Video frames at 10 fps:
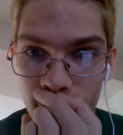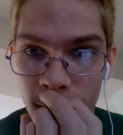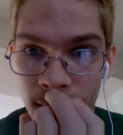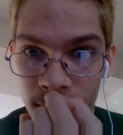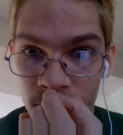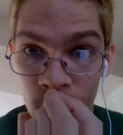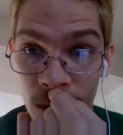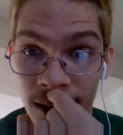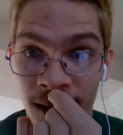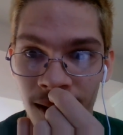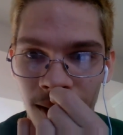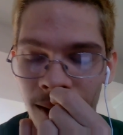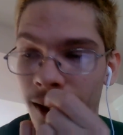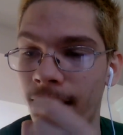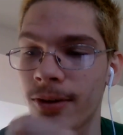that you
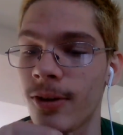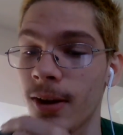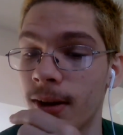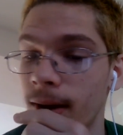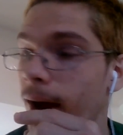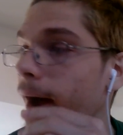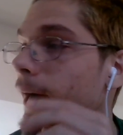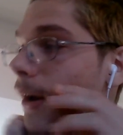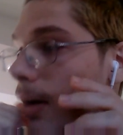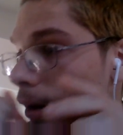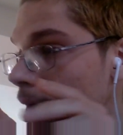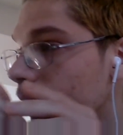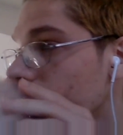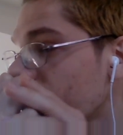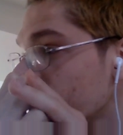can actually die.
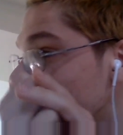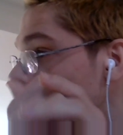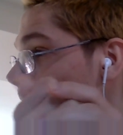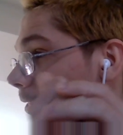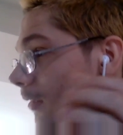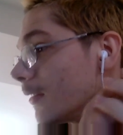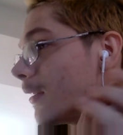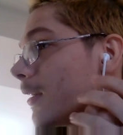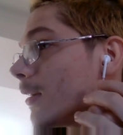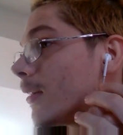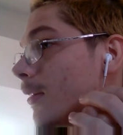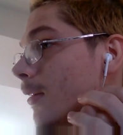That's my theory.